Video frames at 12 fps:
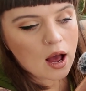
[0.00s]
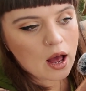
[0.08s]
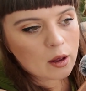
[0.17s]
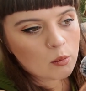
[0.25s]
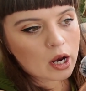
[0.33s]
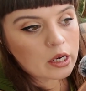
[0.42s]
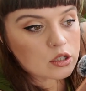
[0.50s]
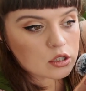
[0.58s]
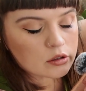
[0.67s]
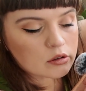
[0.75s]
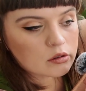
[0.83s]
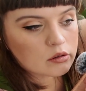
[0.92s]
I
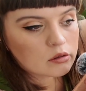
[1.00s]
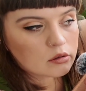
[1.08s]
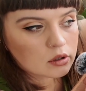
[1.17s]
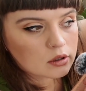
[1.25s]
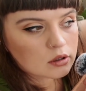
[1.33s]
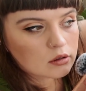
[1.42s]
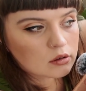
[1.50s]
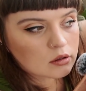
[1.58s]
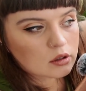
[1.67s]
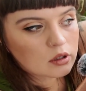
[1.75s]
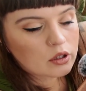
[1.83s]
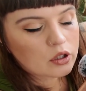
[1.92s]
do,
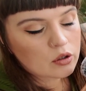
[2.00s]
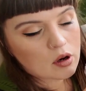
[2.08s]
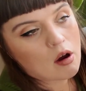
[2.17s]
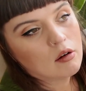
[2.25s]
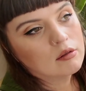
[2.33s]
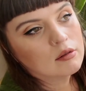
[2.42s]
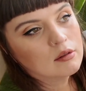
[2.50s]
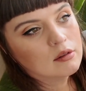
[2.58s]
you know,